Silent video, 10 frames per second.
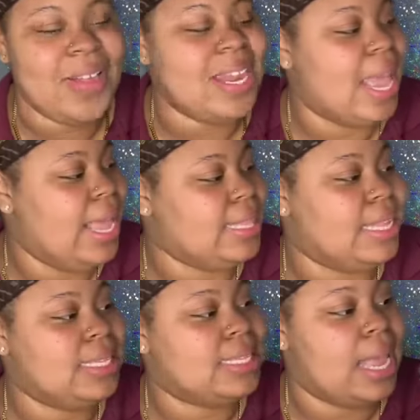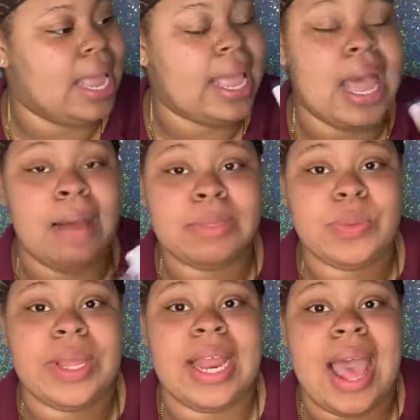like this, it comes
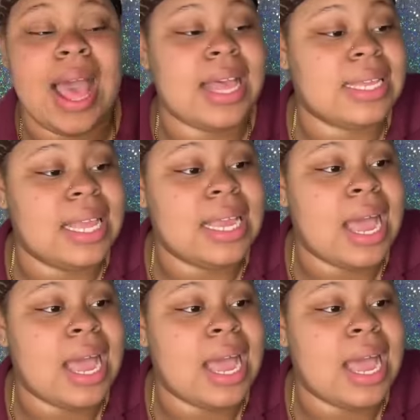with, it